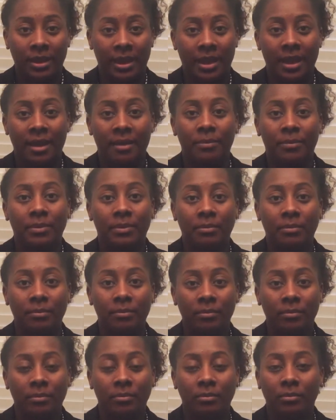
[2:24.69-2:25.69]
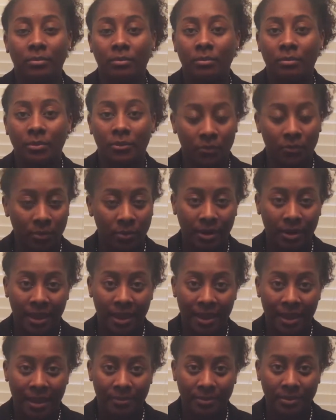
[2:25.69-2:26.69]
happen before it
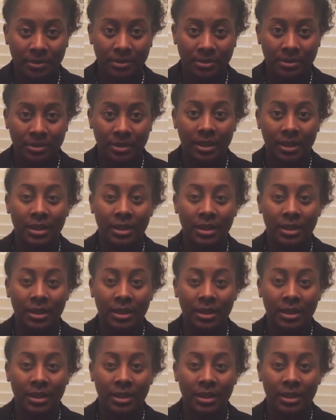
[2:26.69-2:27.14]
happens.